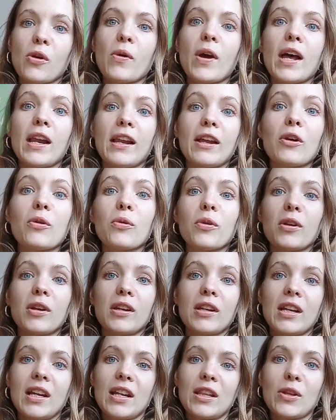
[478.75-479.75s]

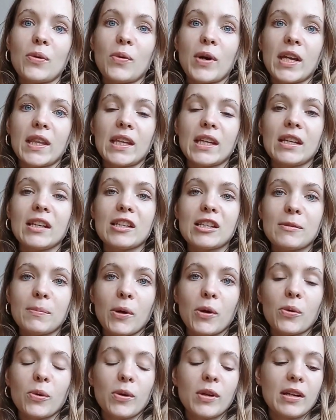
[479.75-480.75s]
eloquent in the way that he
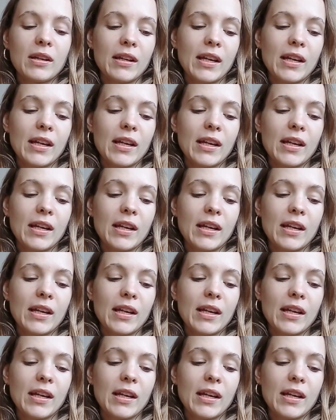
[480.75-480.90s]
spoke,